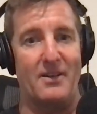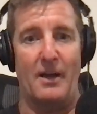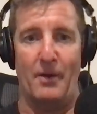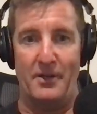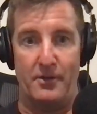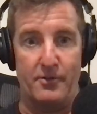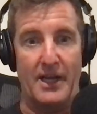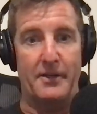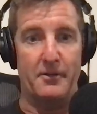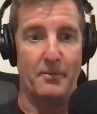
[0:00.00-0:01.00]
I won't
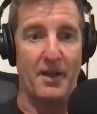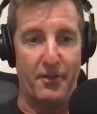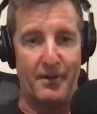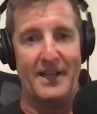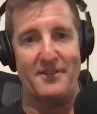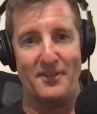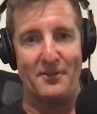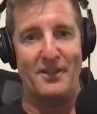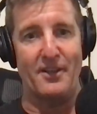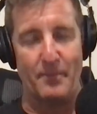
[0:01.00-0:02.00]
dry noodle my thoracic or
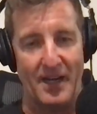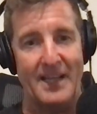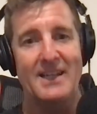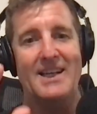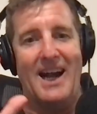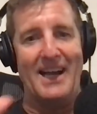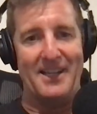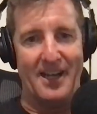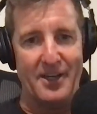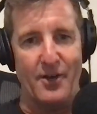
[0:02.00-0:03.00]
anything, but
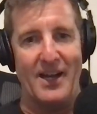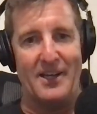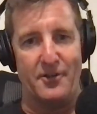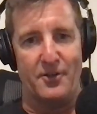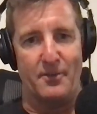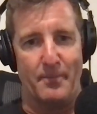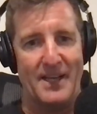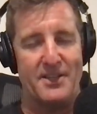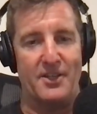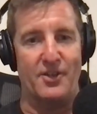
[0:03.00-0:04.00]
I know how to do some
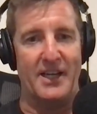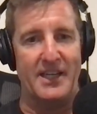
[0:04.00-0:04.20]
basic dry